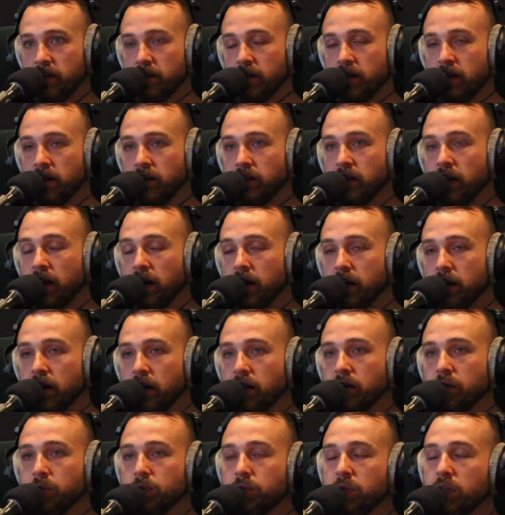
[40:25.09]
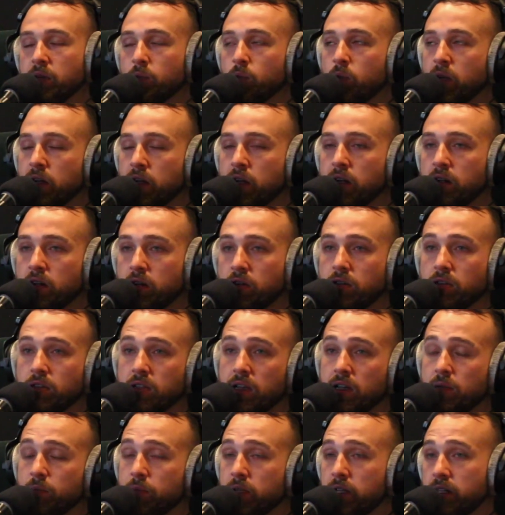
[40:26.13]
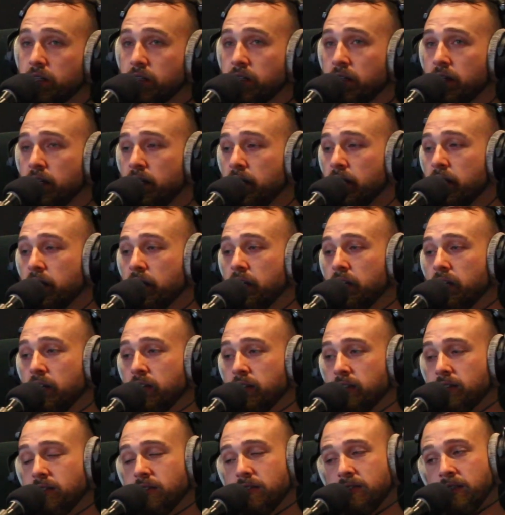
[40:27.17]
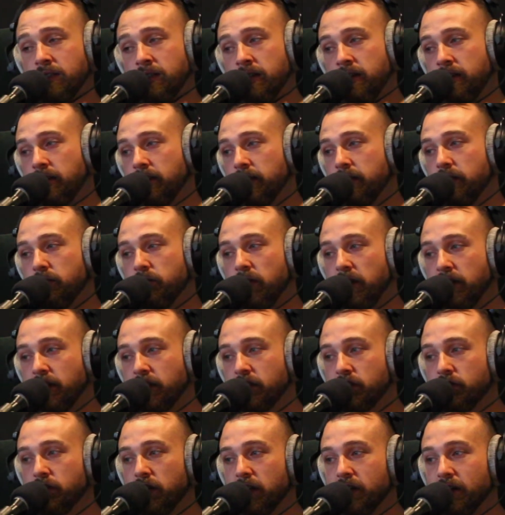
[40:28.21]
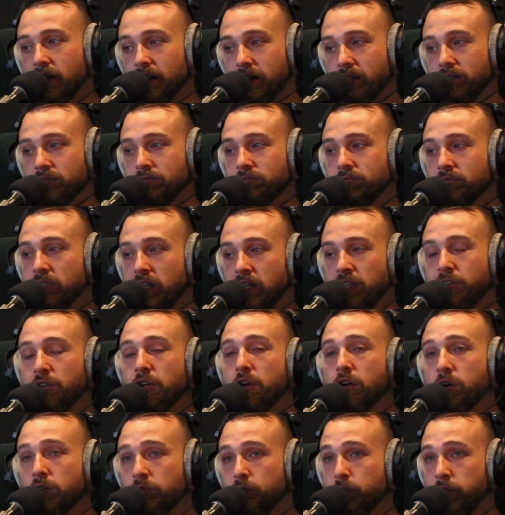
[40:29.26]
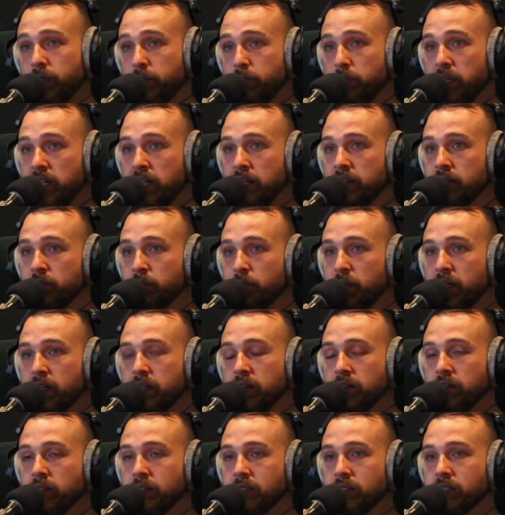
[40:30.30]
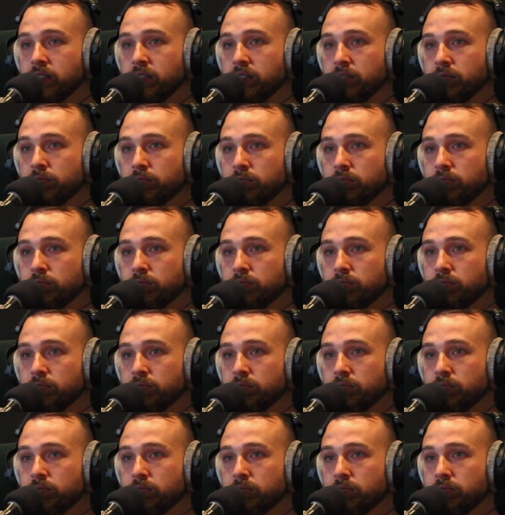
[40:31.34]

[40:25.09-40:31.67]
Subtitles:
And that when I heard that, man, it really struck a nerve with me, because